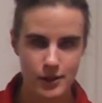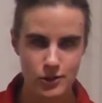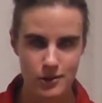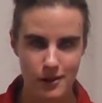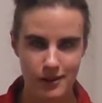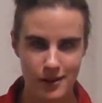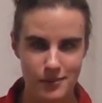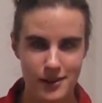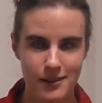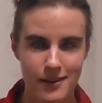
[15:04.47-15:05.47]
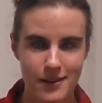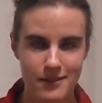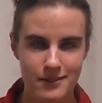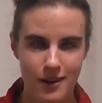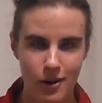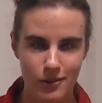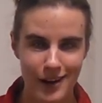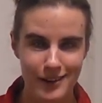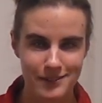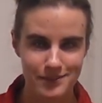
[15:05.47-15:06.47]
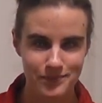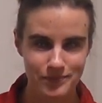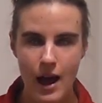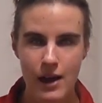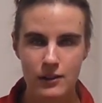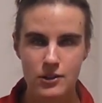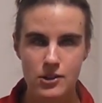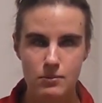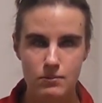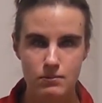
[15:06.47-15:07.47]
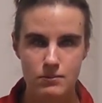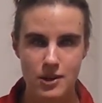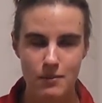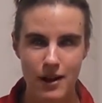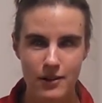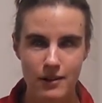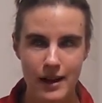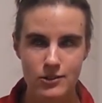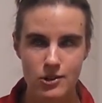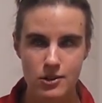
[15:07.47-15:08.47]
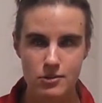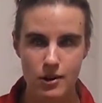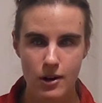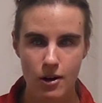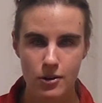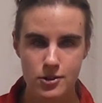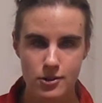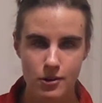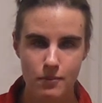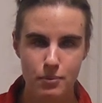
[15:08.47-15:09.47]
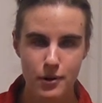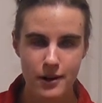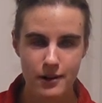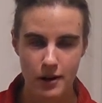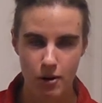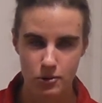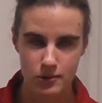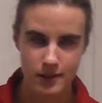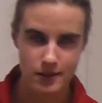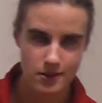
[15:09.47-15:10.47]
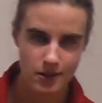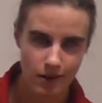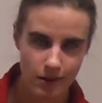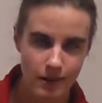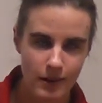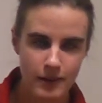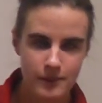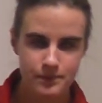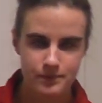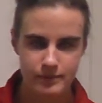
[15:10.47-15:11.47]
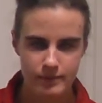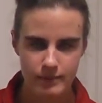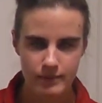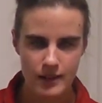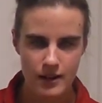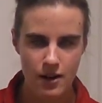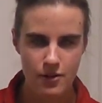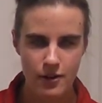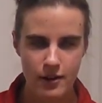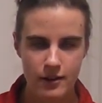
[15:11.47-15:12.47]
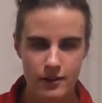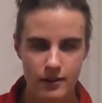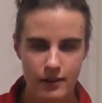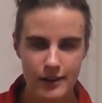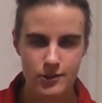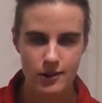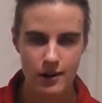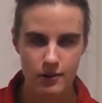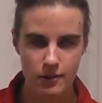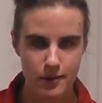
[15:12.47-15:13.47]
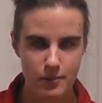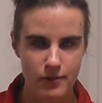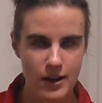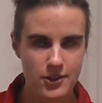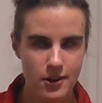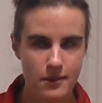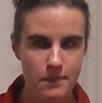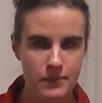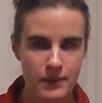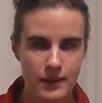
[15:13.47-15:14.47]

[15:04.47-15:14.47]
digital, completely online. And some other lectures were also pre-recorded. So the lecturer or the professor